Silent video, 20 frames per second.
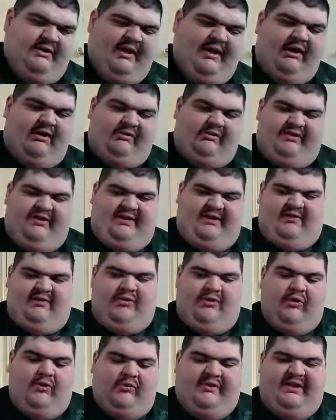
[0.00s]

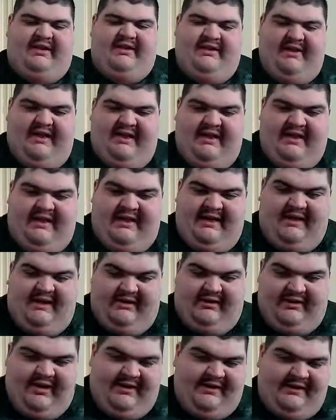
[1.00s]
holding the
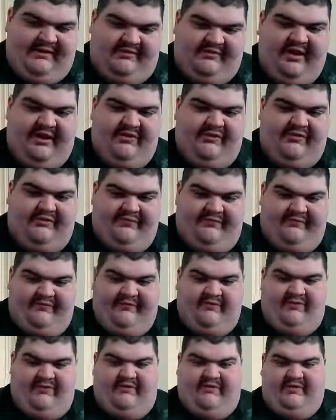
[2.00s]
Intercontinental title
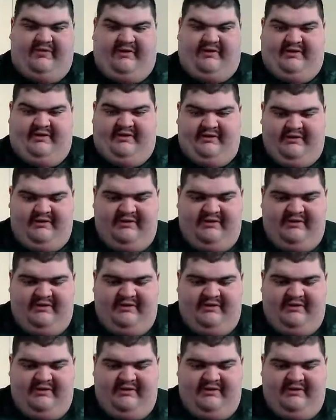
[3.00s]
for